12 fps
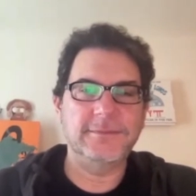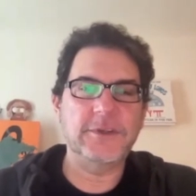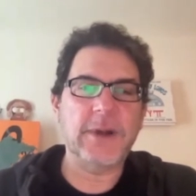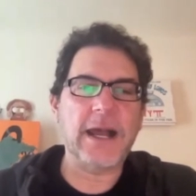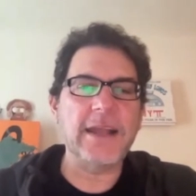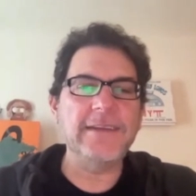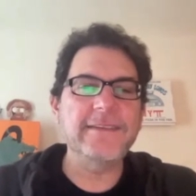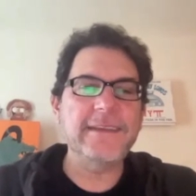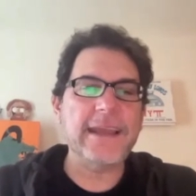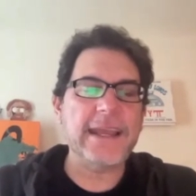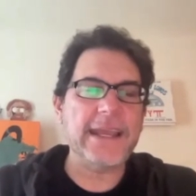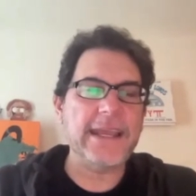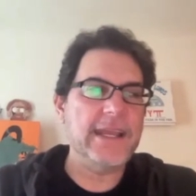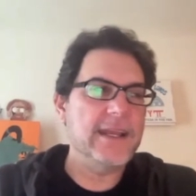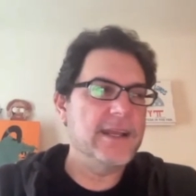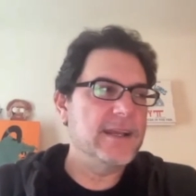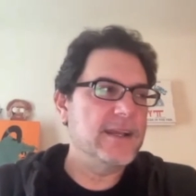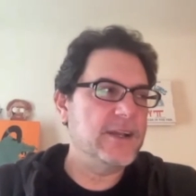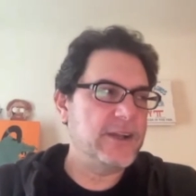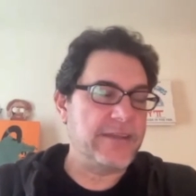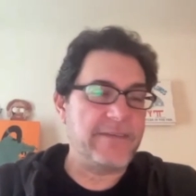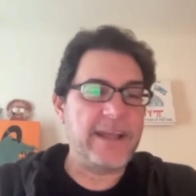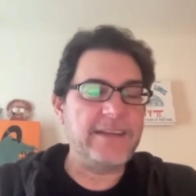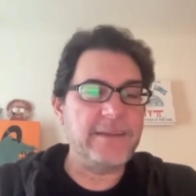So I'd say, okay,
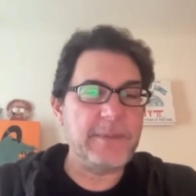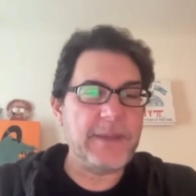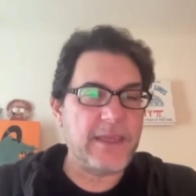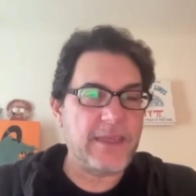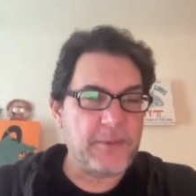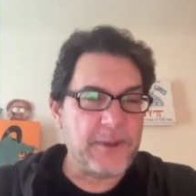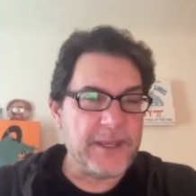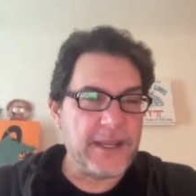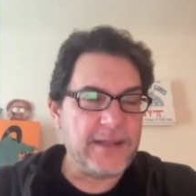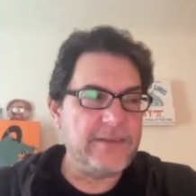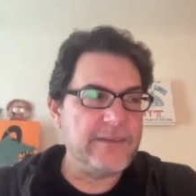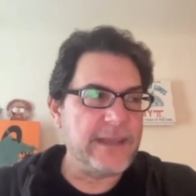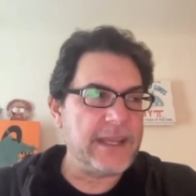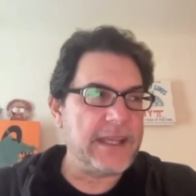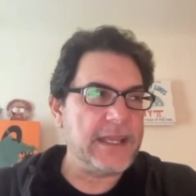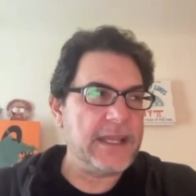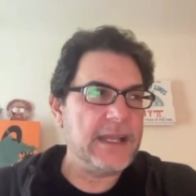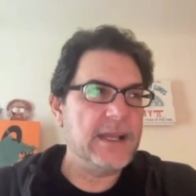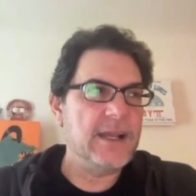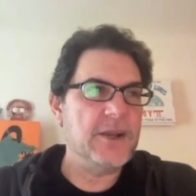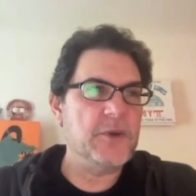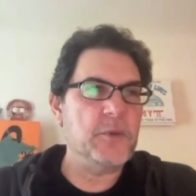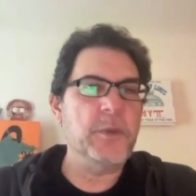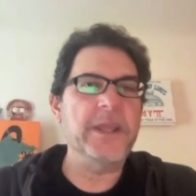if I had to pick three, I'd say
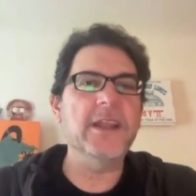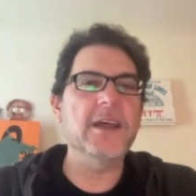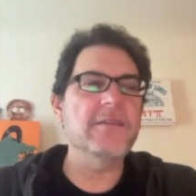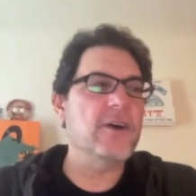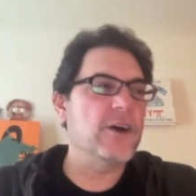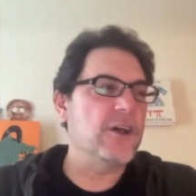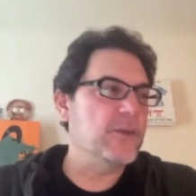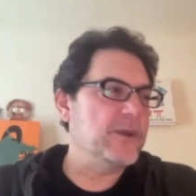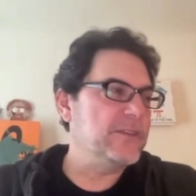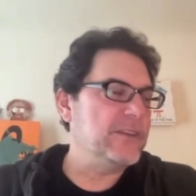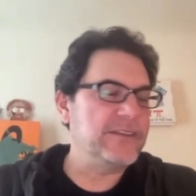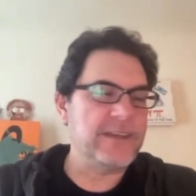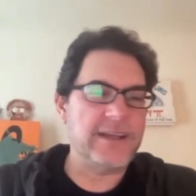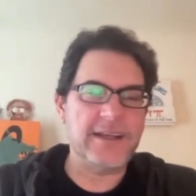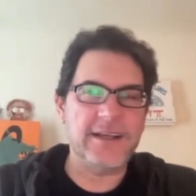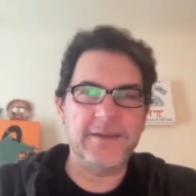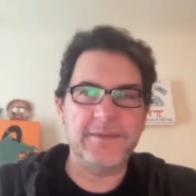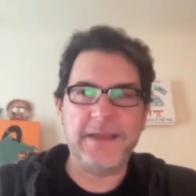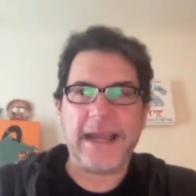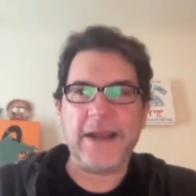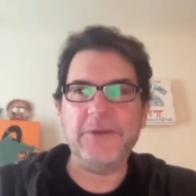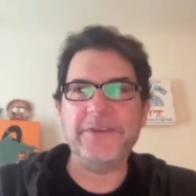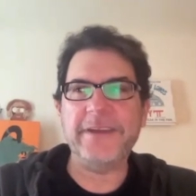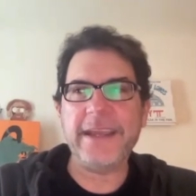We Love All, which is a, a
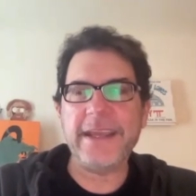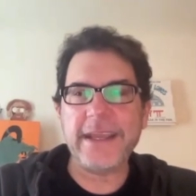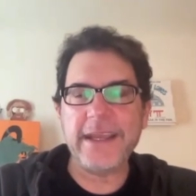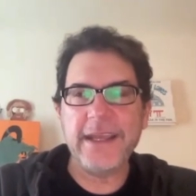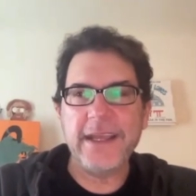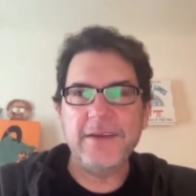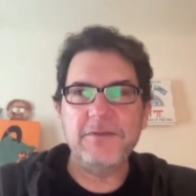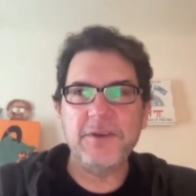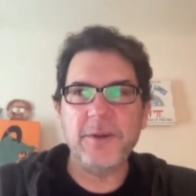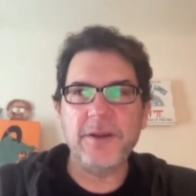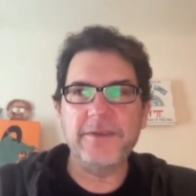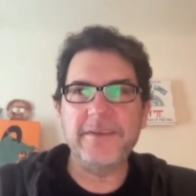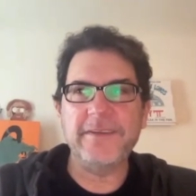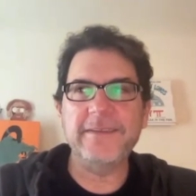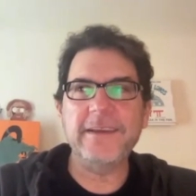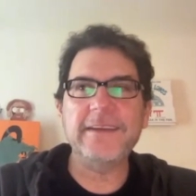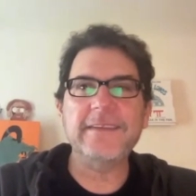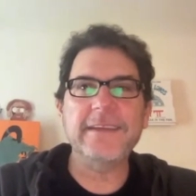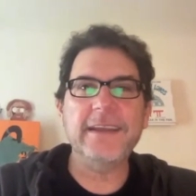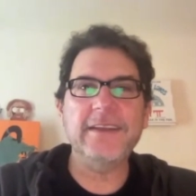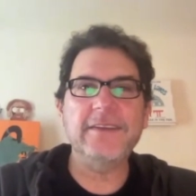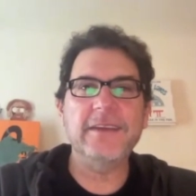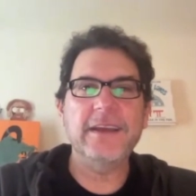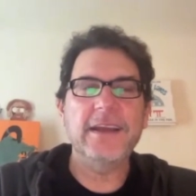outtake from, it's a
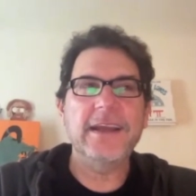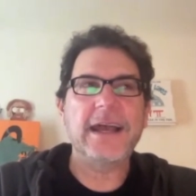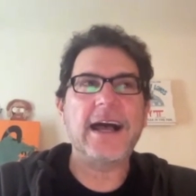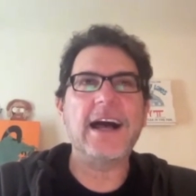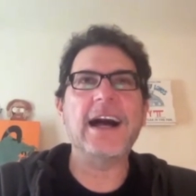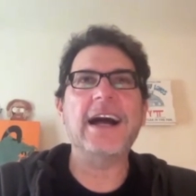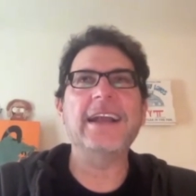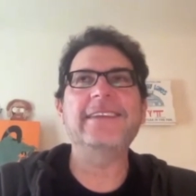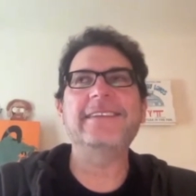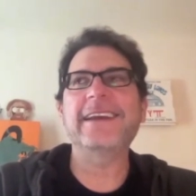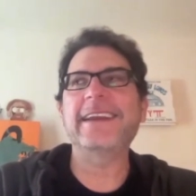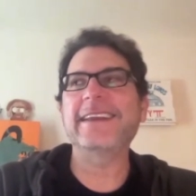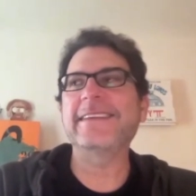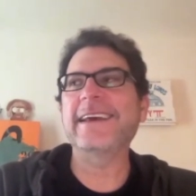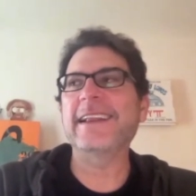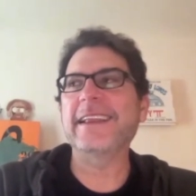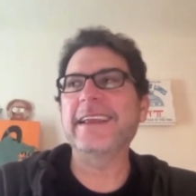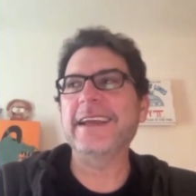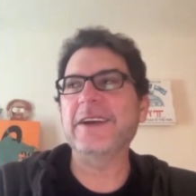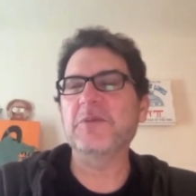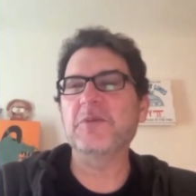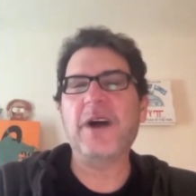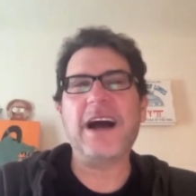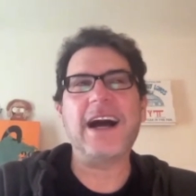sixties high psychedelia,
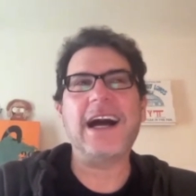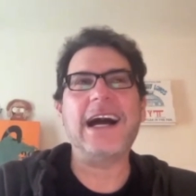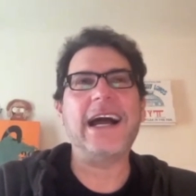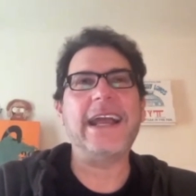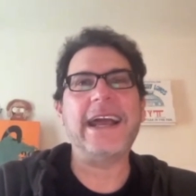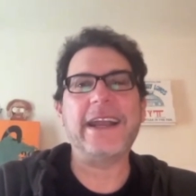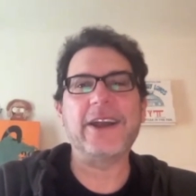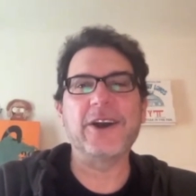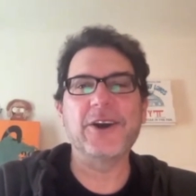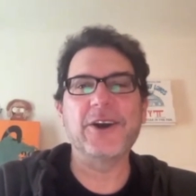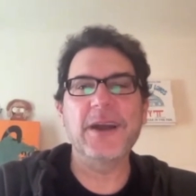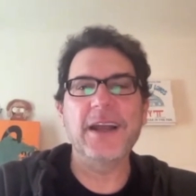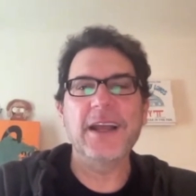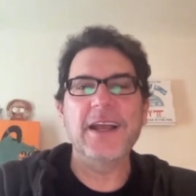high echo,